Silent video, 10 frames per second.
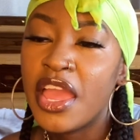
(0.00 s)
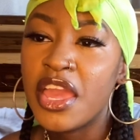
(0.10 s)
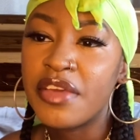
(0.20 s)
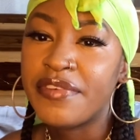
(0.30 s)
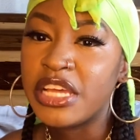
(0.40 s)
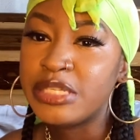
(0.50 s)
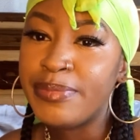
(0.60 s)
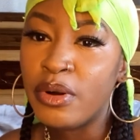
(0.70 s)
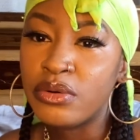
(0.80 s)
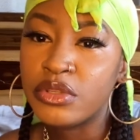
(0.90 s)
if I
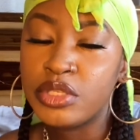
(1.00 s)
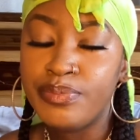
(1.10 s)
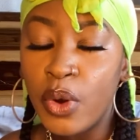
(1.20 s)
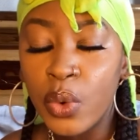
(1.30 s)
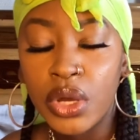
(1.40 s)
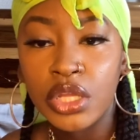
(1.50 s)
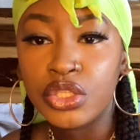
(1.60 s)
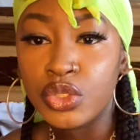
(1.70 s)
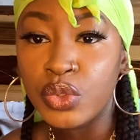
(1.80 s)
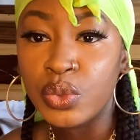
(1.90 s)
spoke
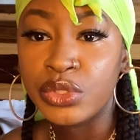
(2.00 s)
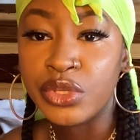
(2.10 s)
to